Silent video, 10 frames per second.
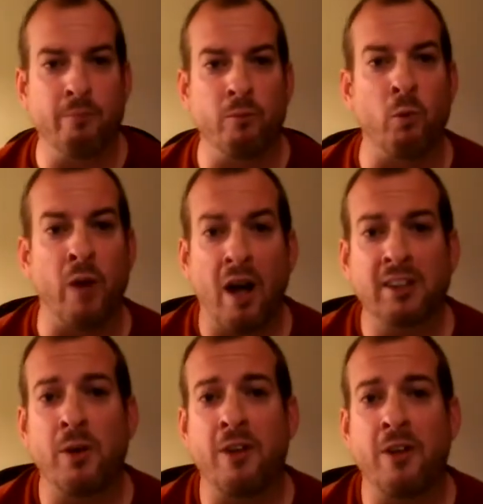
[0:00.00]
We
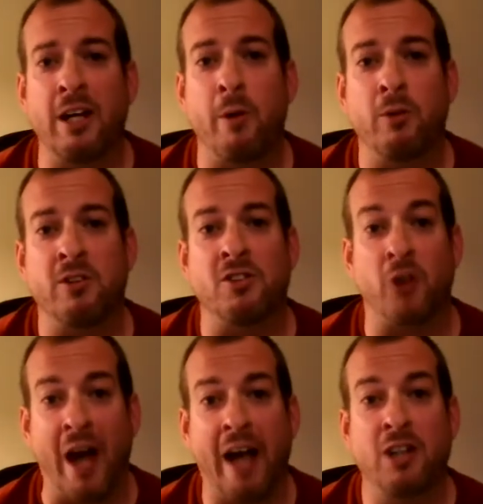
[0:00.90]
also want to think about
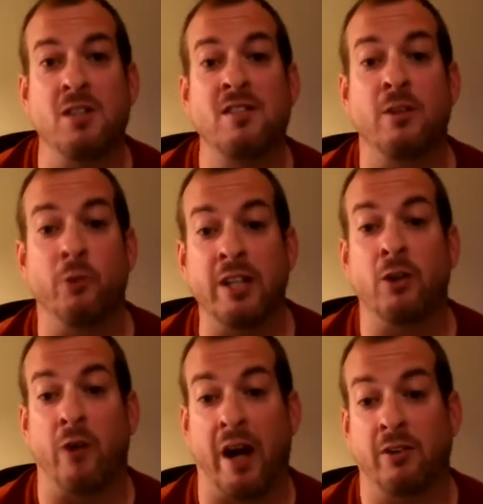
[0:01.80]
distractions and
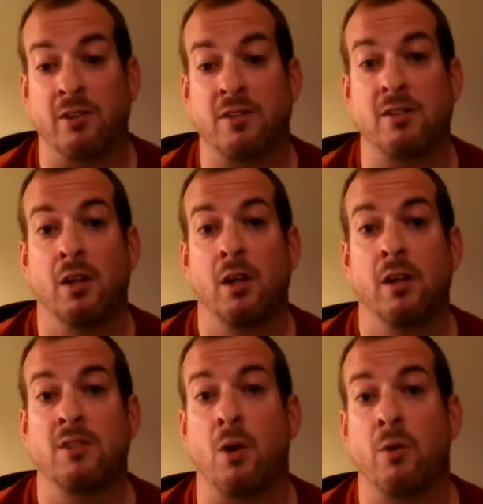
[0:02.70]
redirectors.
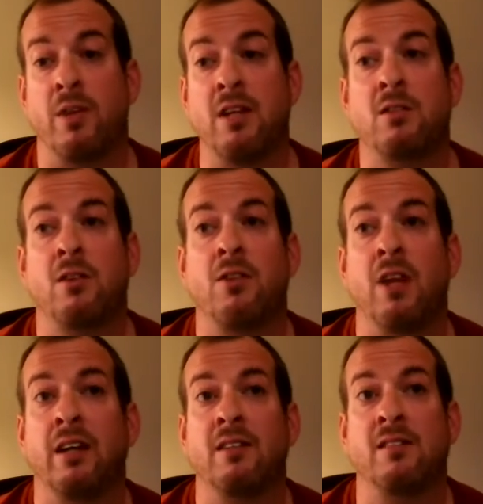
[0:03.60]
So these are
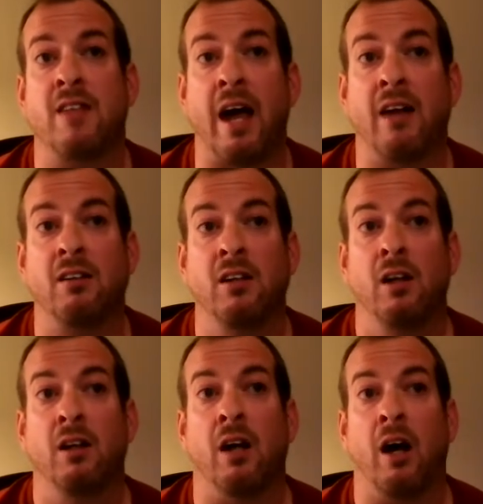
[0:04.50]
things that,
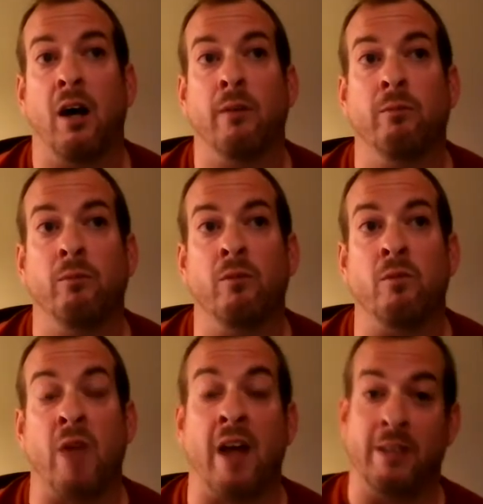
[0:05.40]
and
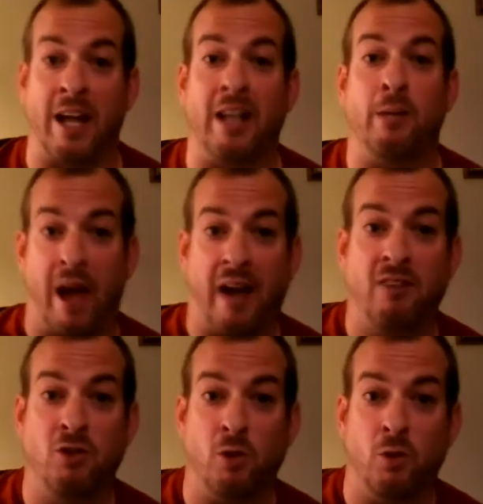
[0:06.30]
getting back
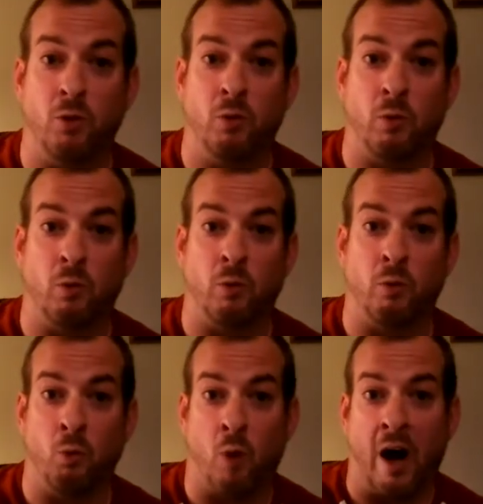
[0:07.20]
to
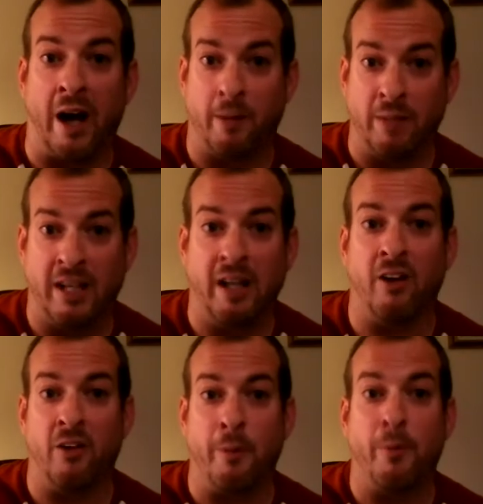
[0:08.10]
why I'm here,
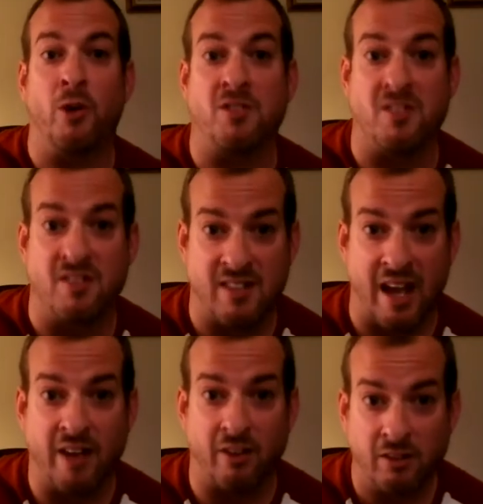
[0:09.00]
and the
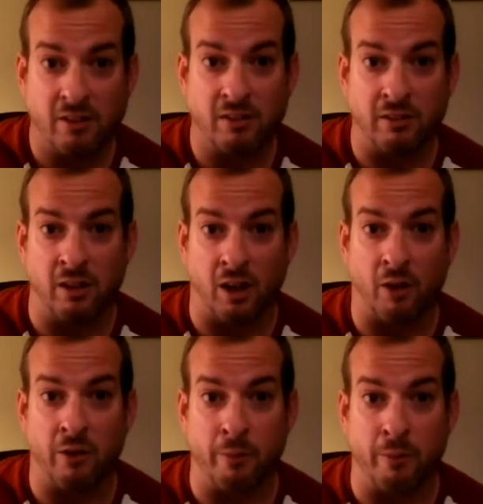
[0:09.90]
person-centered, you
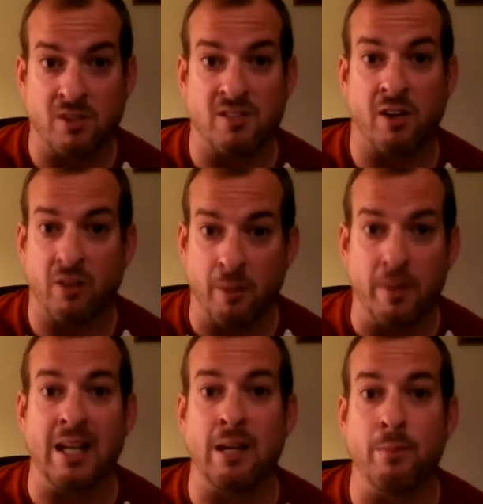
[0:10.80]
know, the person-centered, the
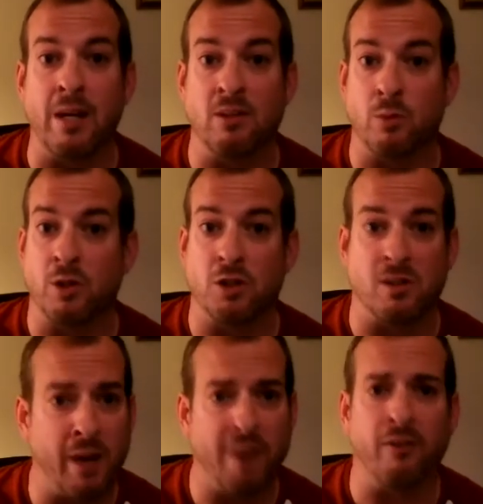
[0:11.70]
PDPs, which is
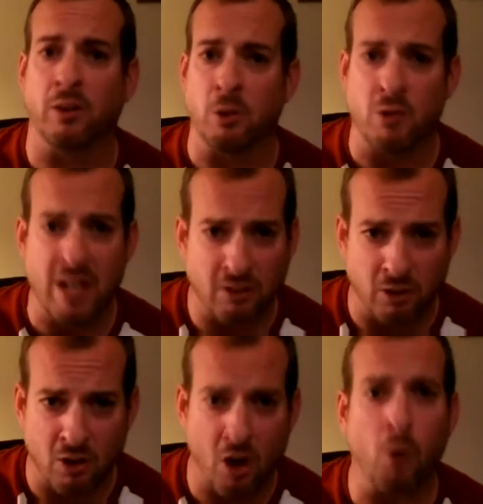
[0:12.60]
pivotal. You need to
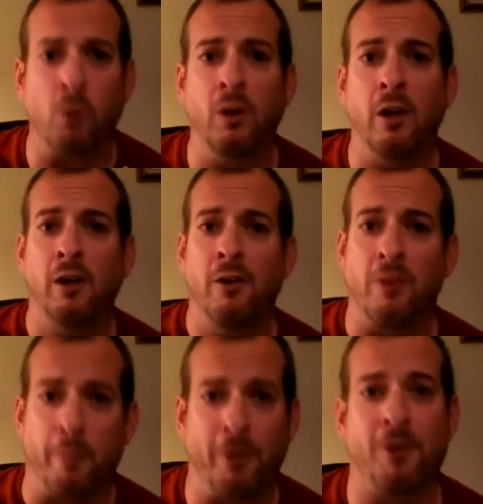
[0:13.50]
know
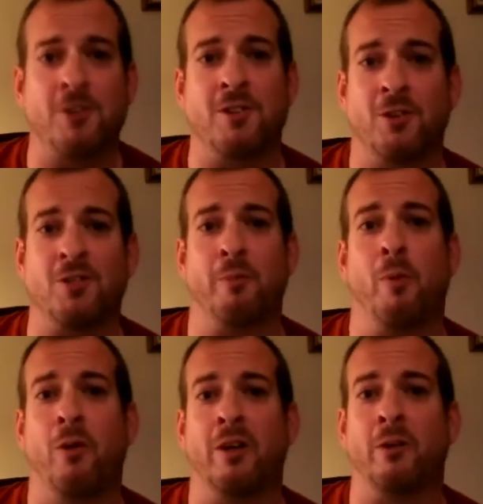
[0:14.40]
the person you're
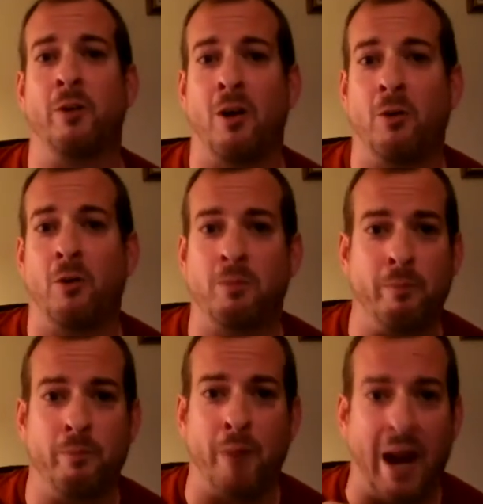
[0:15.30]
supporting. We don't
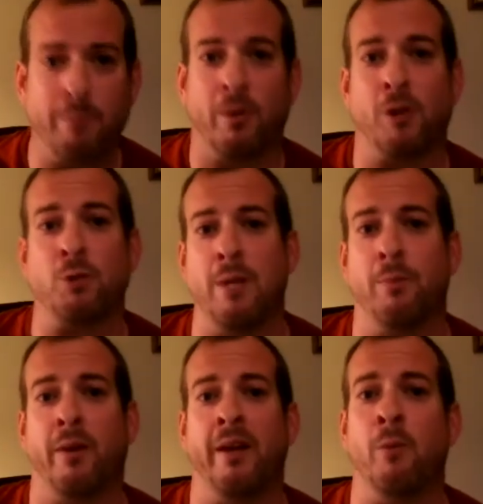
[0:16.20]
paintbrush
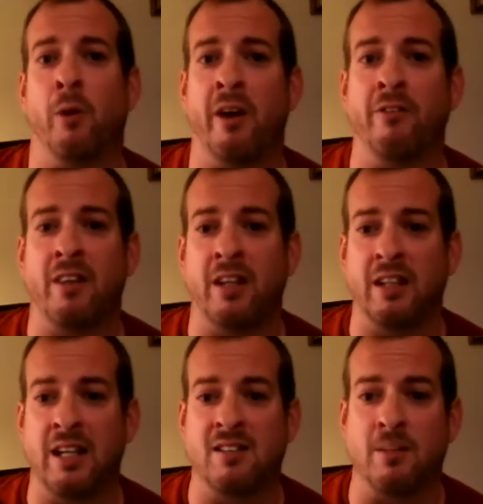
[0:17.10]
people anymore. Everything
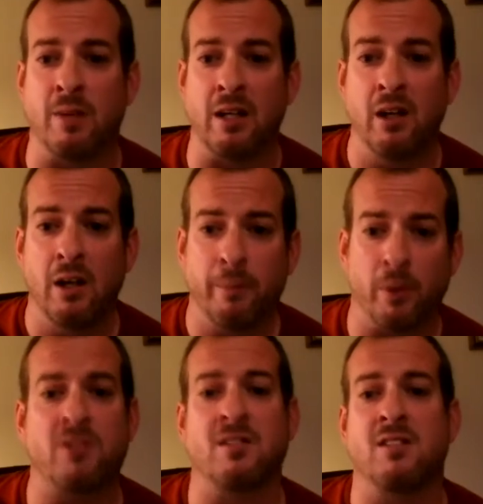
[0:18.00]
needs to be
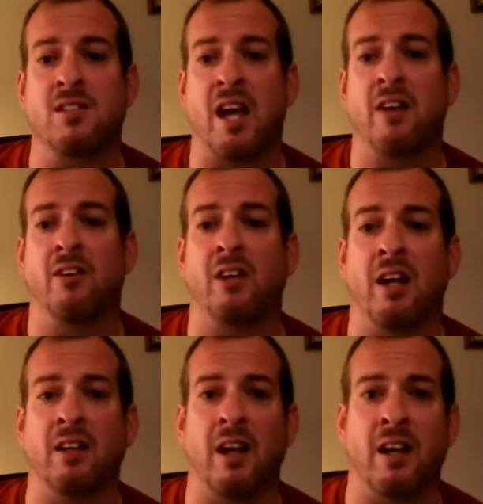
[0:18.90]
person-centered
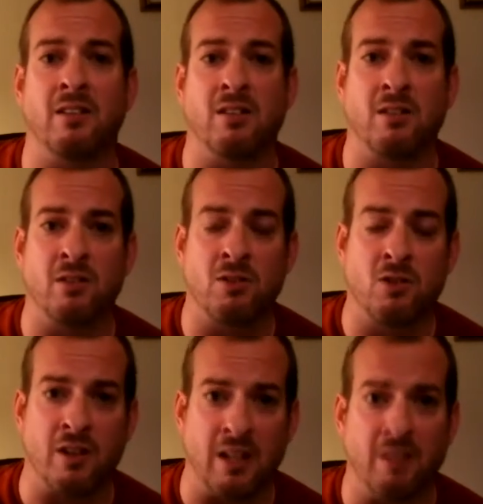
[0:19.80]
and
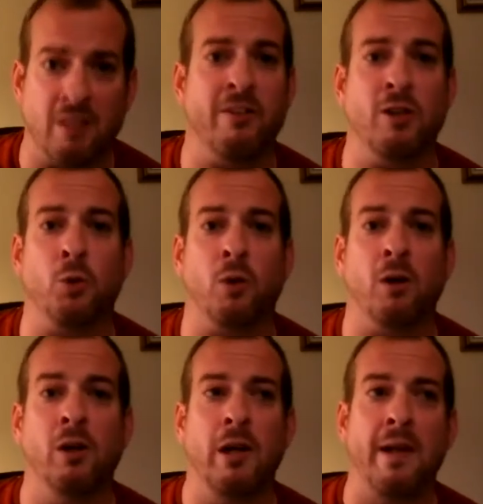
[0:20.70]
to the individual.